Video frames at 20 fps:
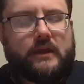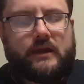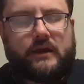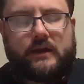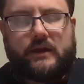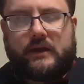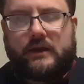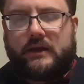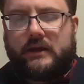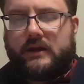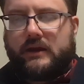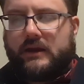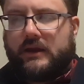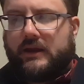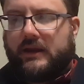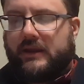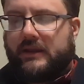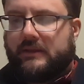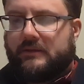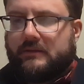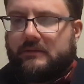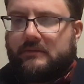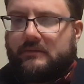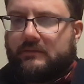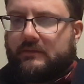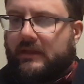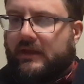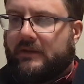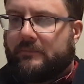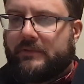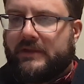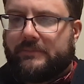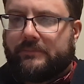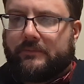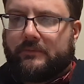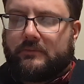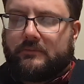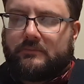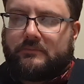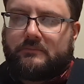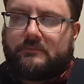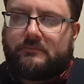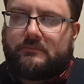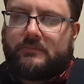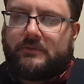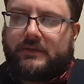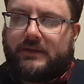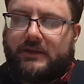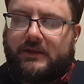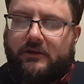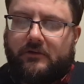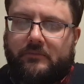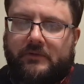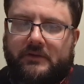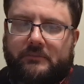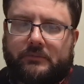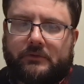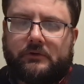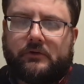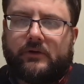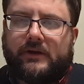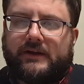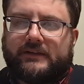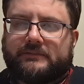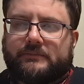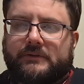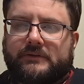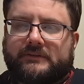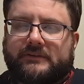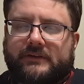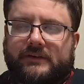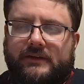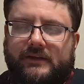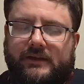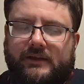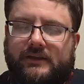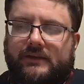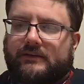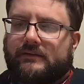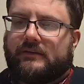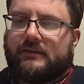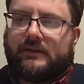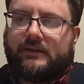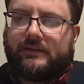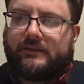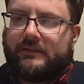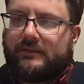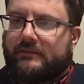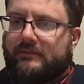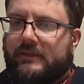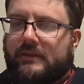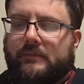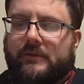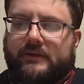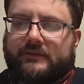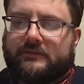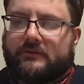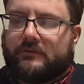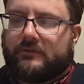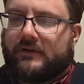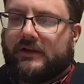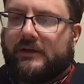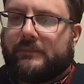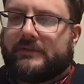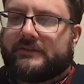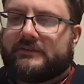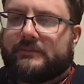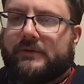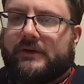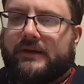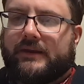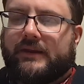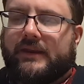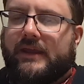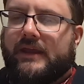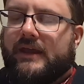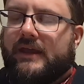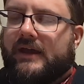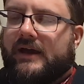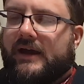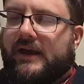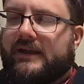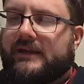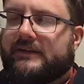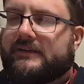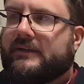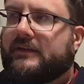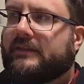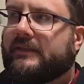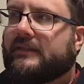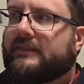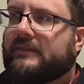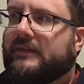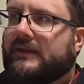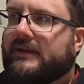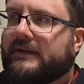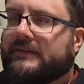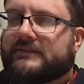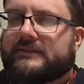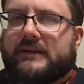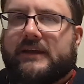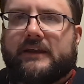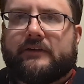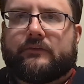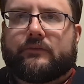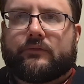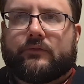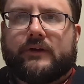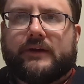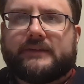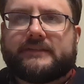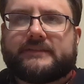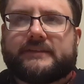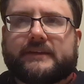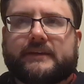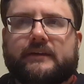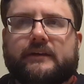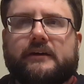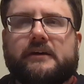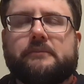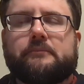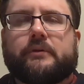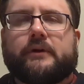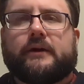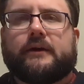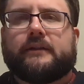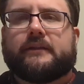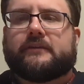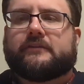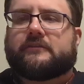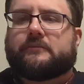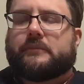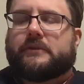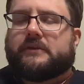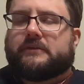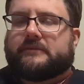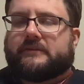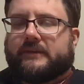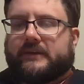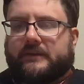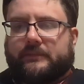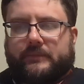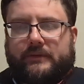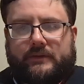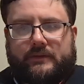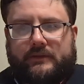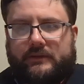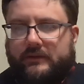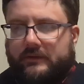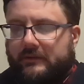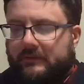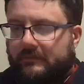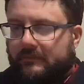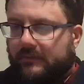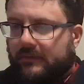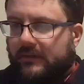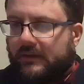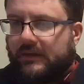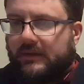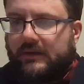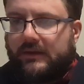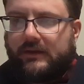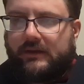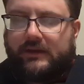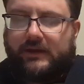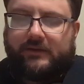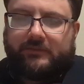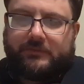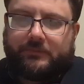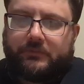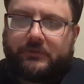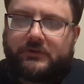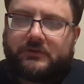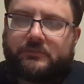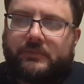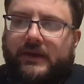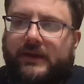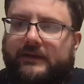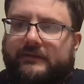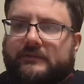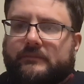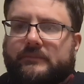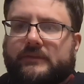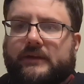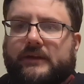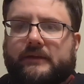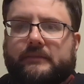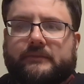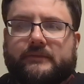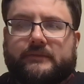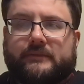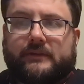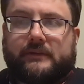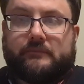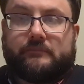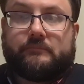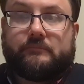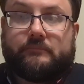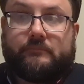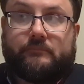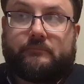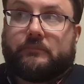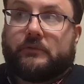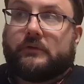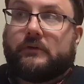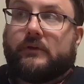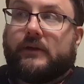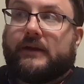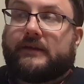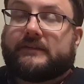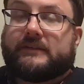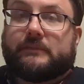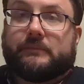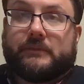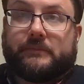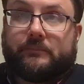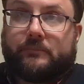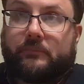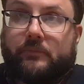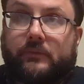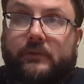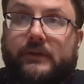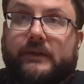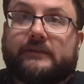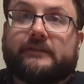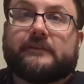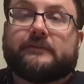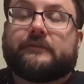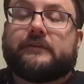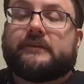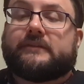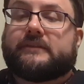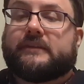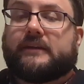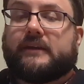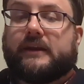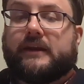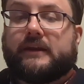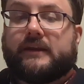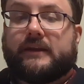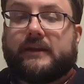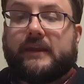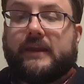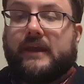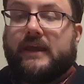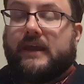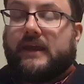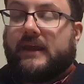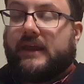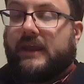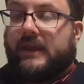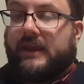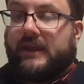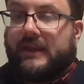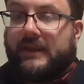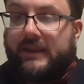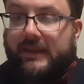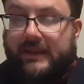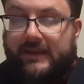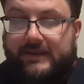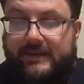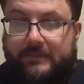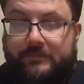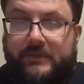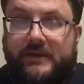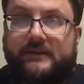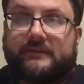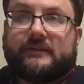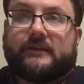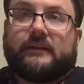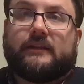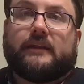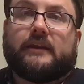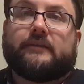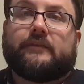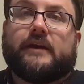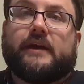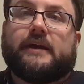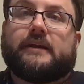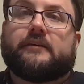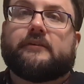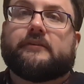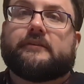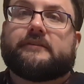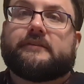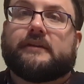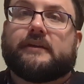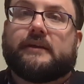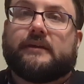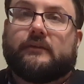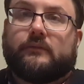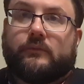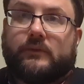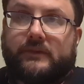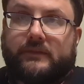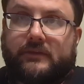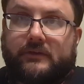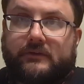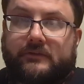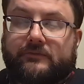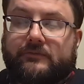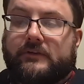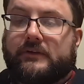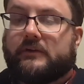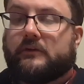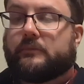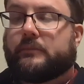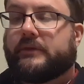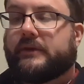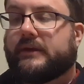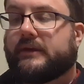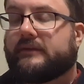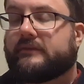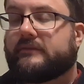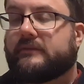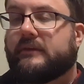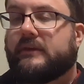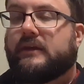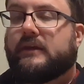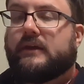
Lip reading: A lot of people, when they hear him into bluegrass music and they make certain comments about it, I can tell they think it's kind of rustic, unpolished music. But I have to push back sometimes and say bluegrass can be pretty sophisticated, and it depends on a lot of accuracy with those finger picks.